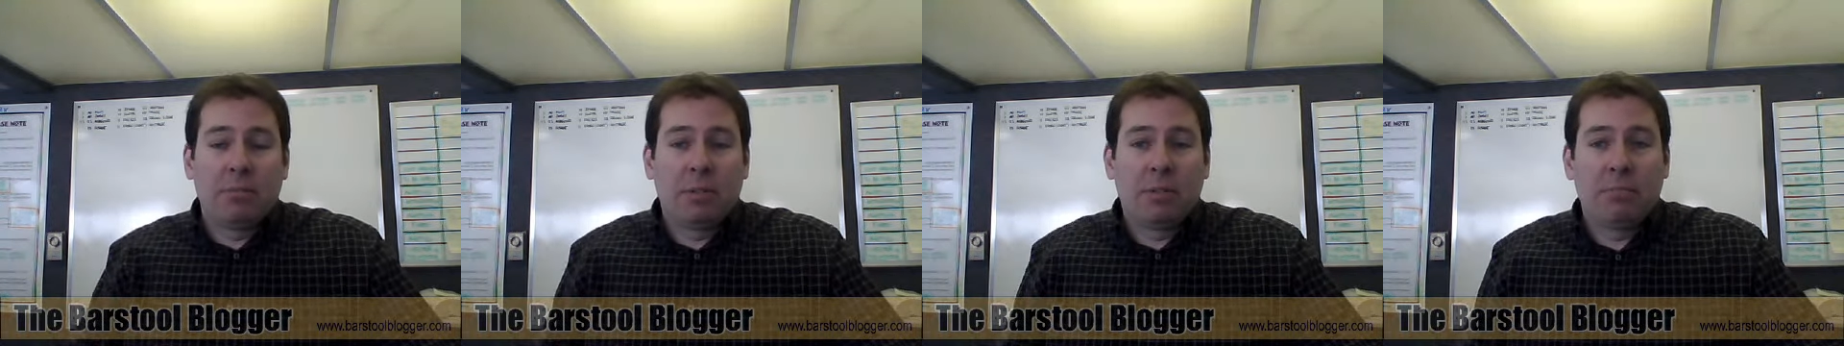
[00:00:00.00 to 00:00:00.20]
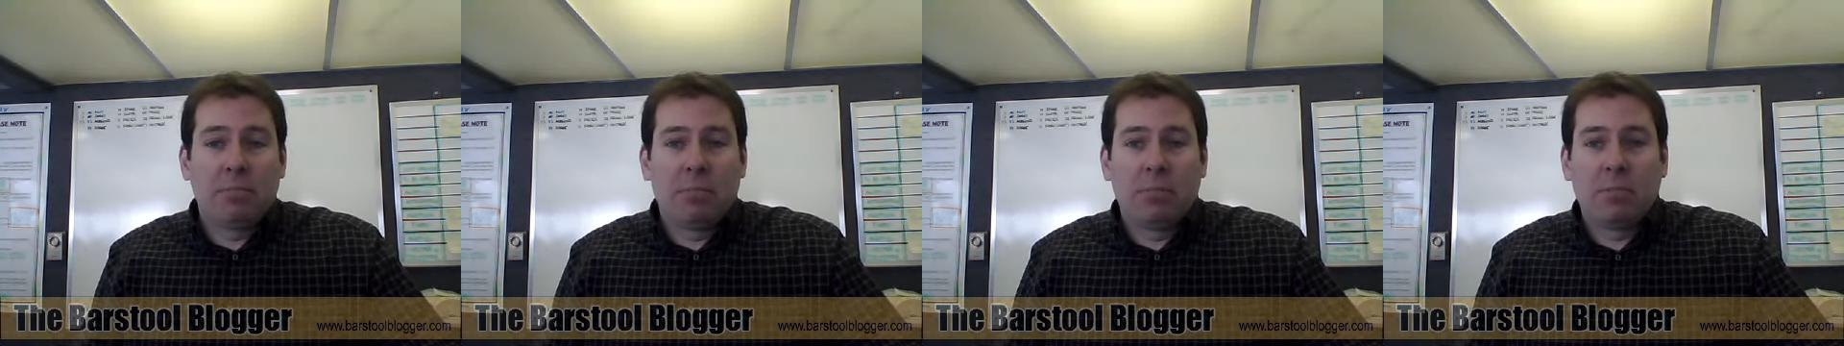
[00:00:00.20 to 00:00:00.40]

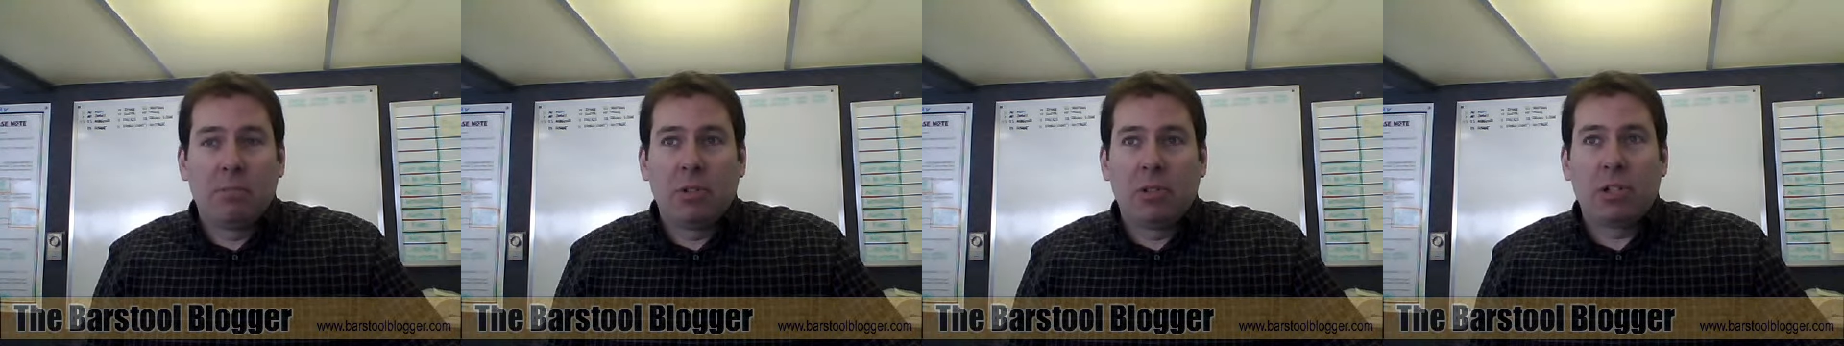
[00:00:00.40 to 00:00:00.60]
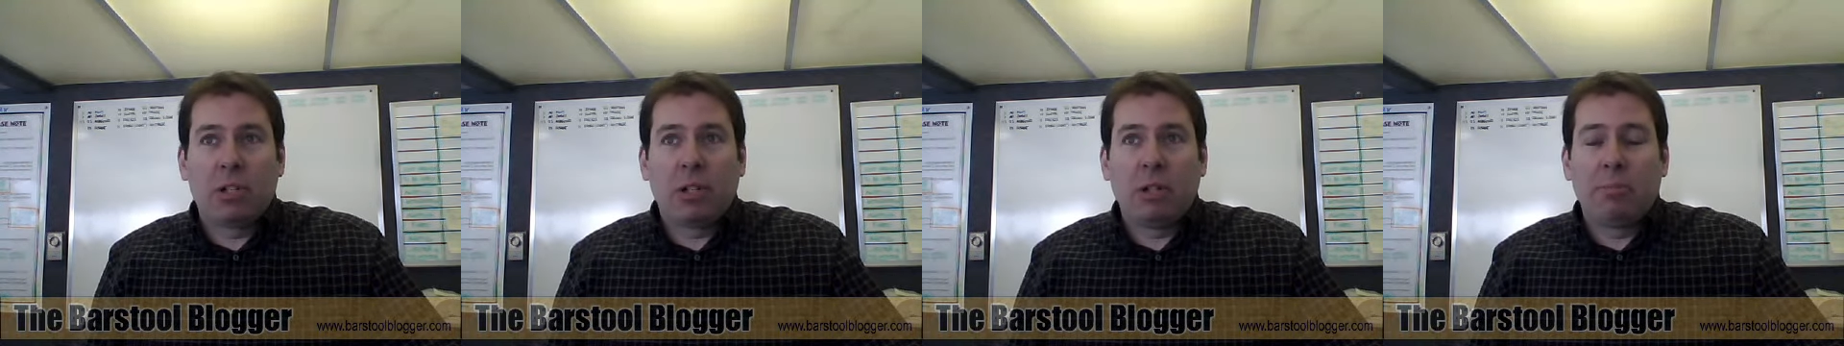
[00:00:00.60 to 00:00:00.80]
M
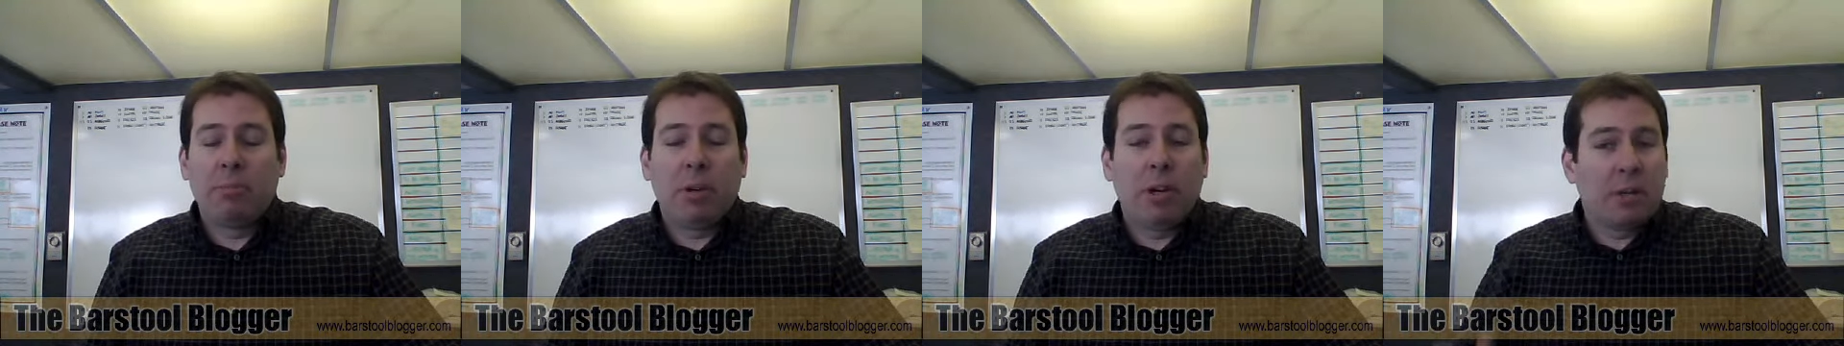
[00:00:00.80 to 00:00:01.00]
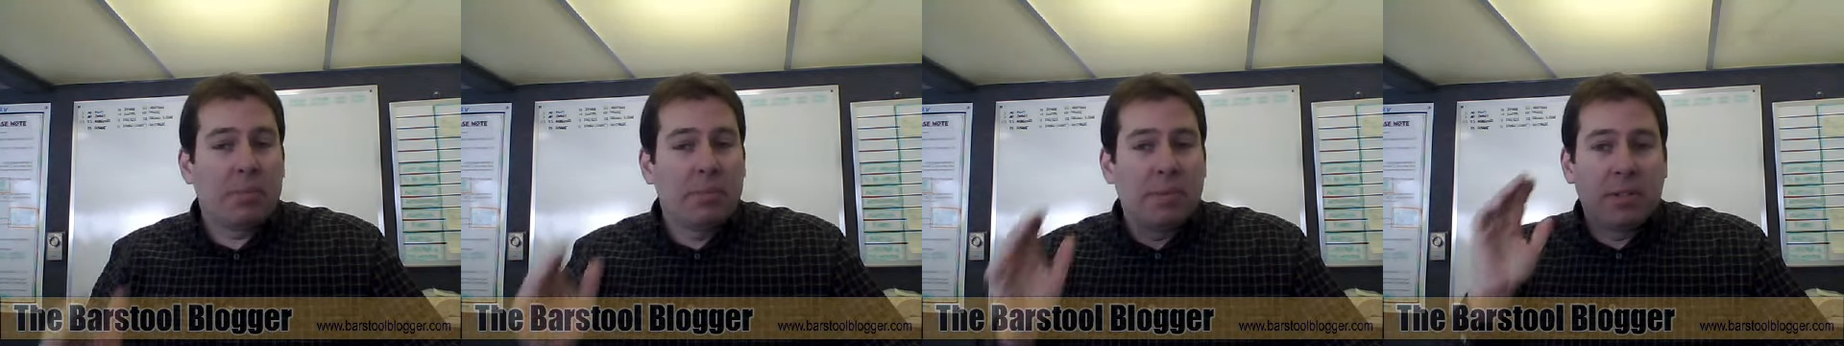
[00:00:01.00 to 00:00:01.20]
Michele
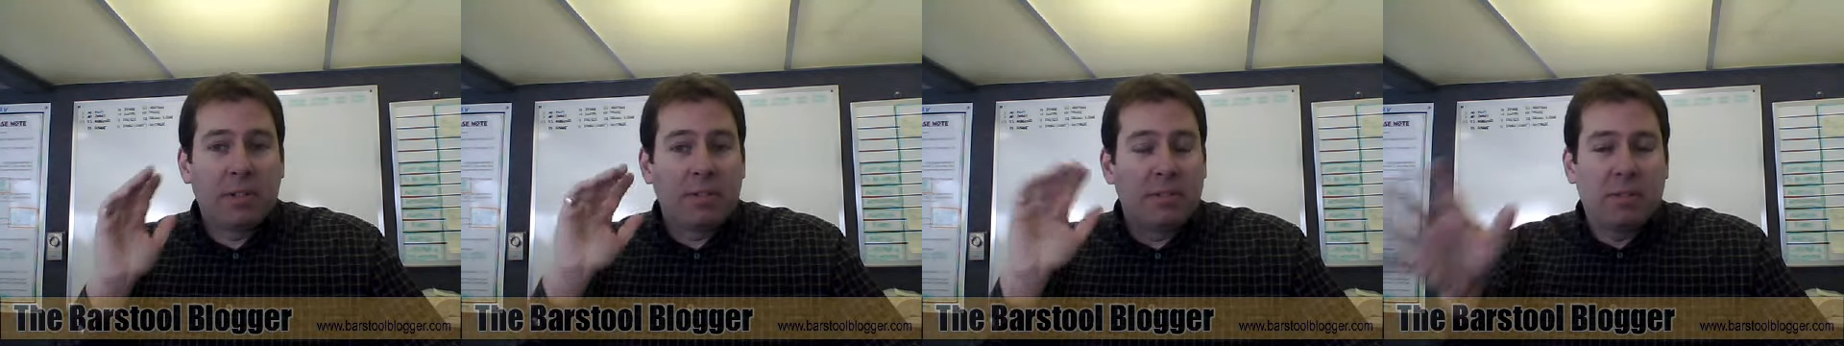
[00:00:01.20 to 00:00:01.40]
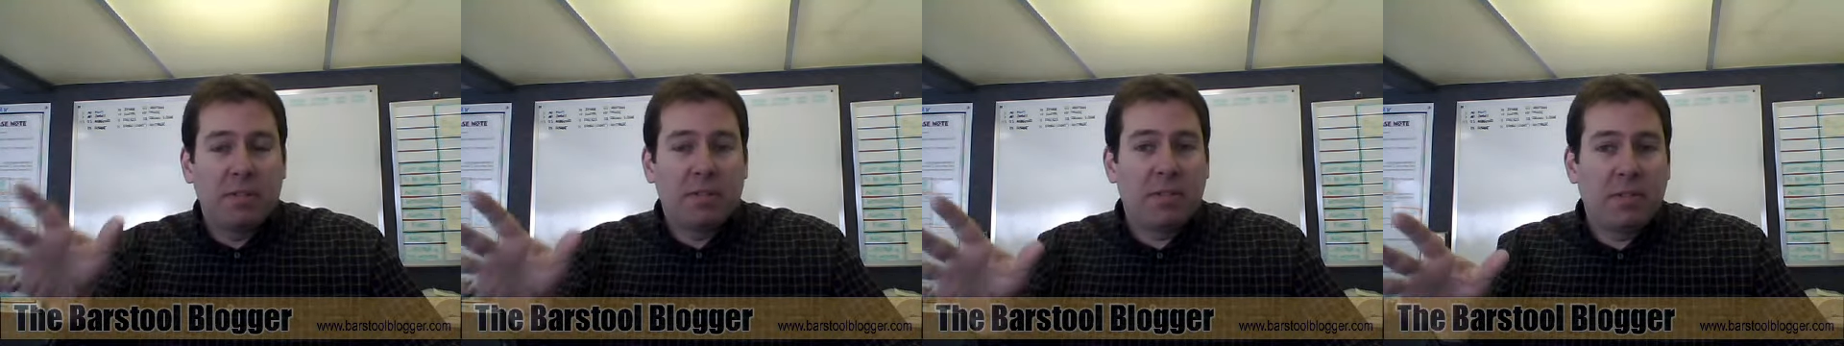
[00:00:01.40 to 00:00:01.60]
Bachmann, uh,